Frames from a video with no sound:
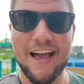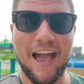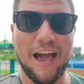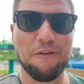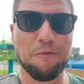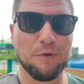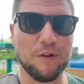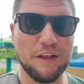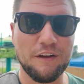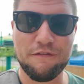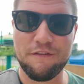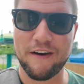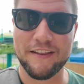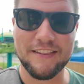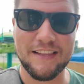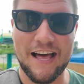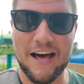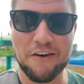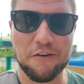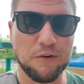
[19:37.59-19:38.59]
and really fun
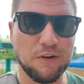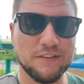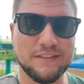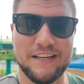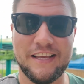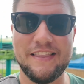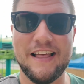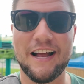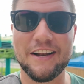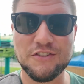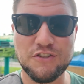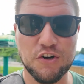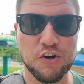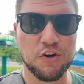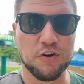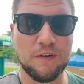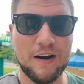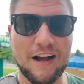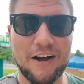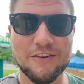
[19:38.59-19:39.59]
laterals in that
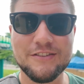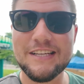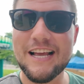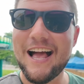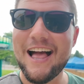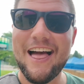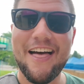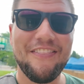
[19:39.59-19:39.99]
turnaround.